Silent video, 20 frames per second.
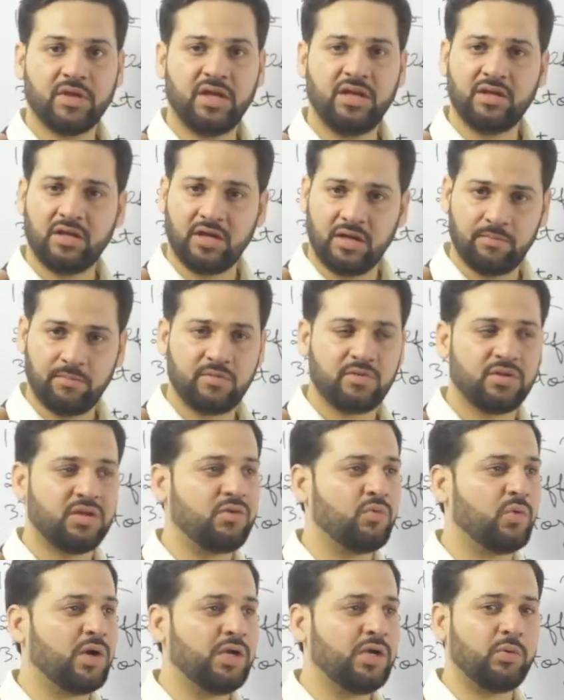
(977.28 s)

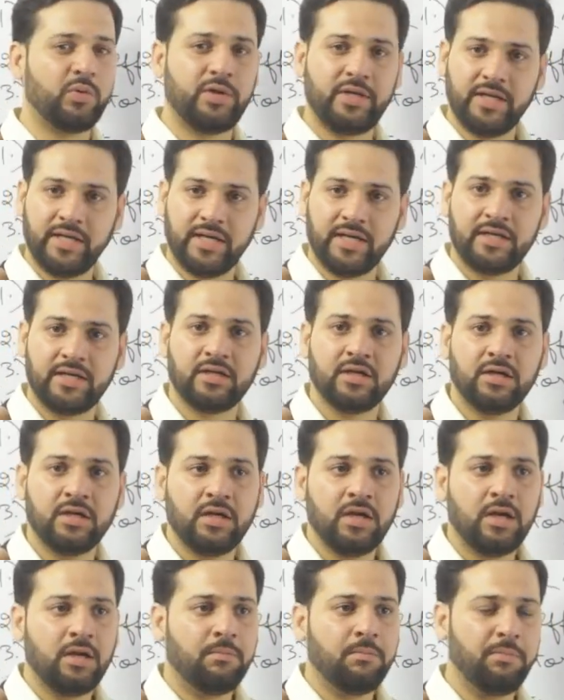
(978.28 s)
encryption, 128
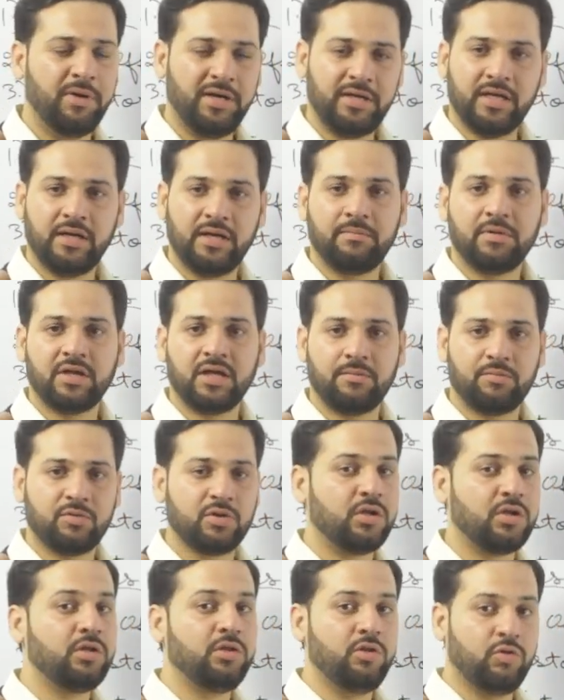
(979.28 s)
bit
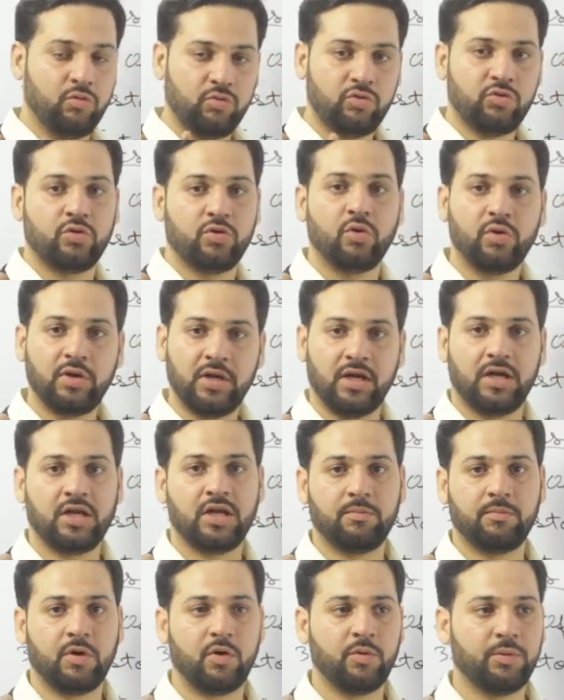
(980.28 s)
encryption, you should
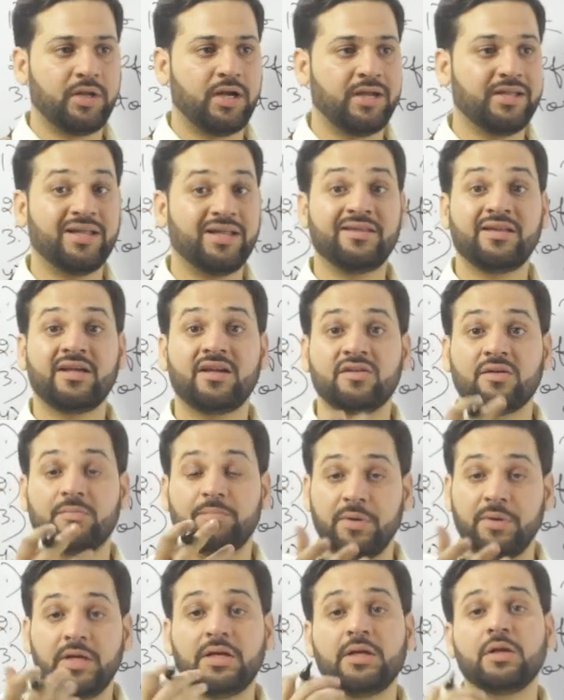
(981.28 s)
learn about that. Then there is a
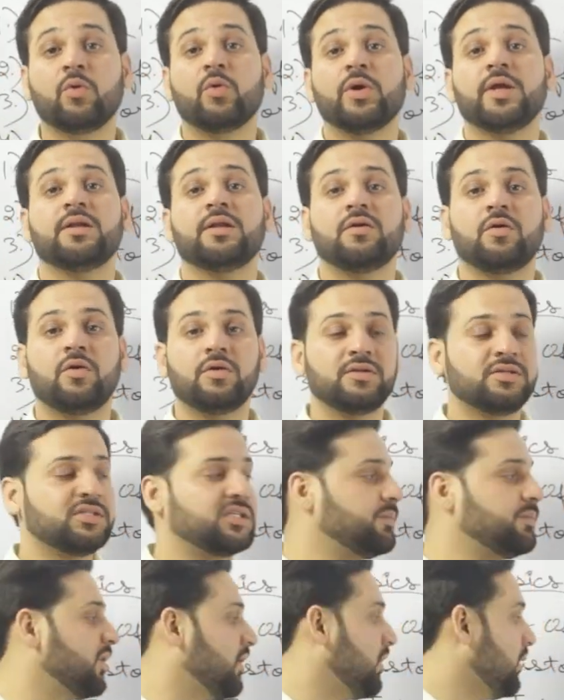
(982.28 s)
Bitcoin
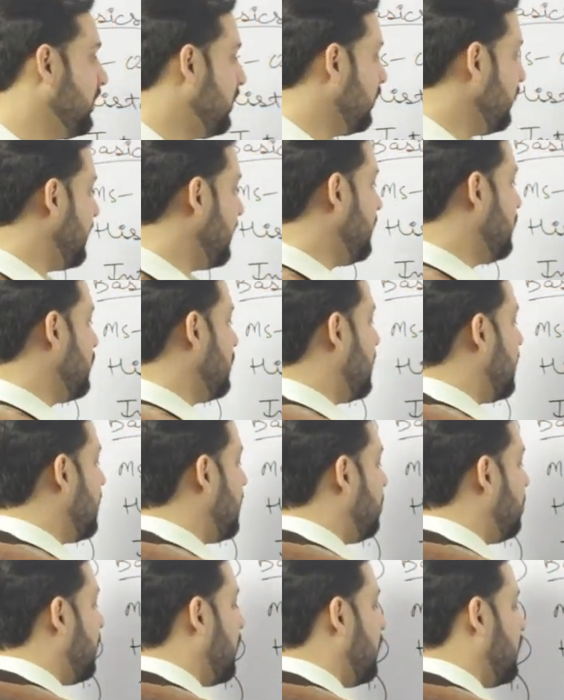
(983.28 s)
concept. You need to
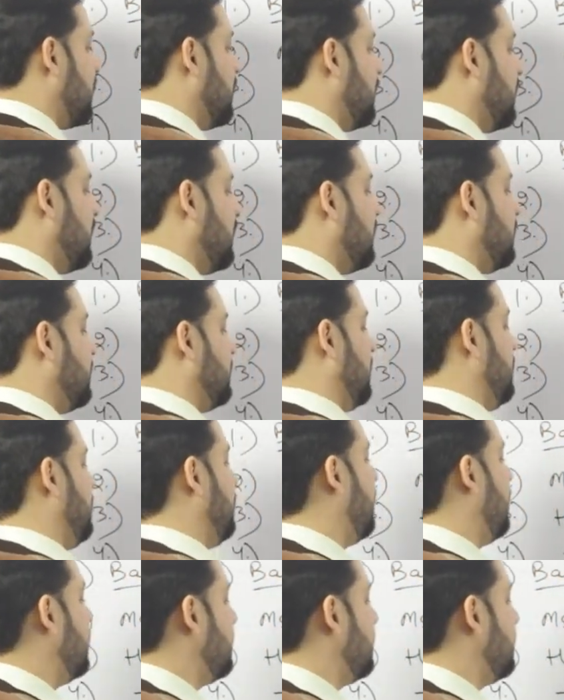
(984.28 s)
learn about such